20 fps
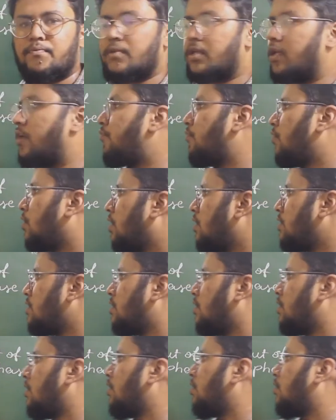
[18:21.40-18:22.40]
If you
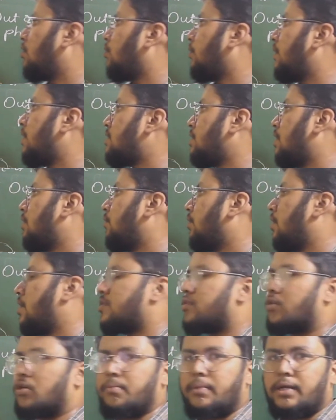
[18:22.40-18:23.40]
consider the 2s and
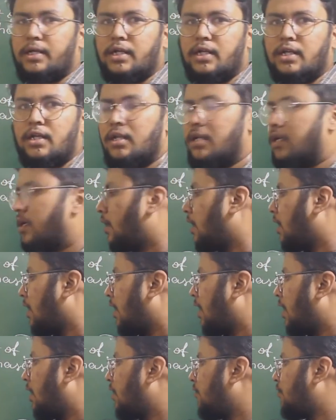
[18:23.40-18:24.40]
1s orbital,
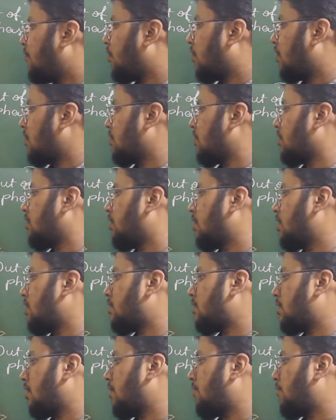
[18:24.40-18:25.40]
and if you consider these
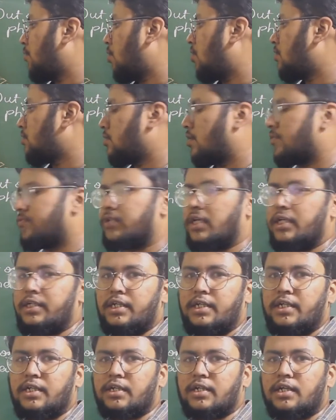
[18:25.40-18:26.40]
three bonds of
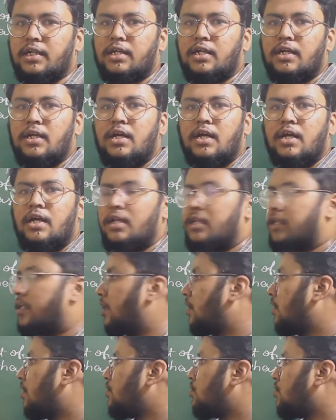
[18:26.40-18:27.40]
90 degree,
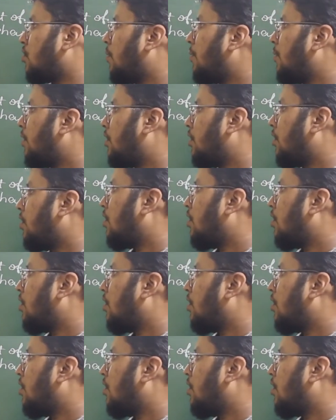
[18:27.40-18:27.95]
then the geometry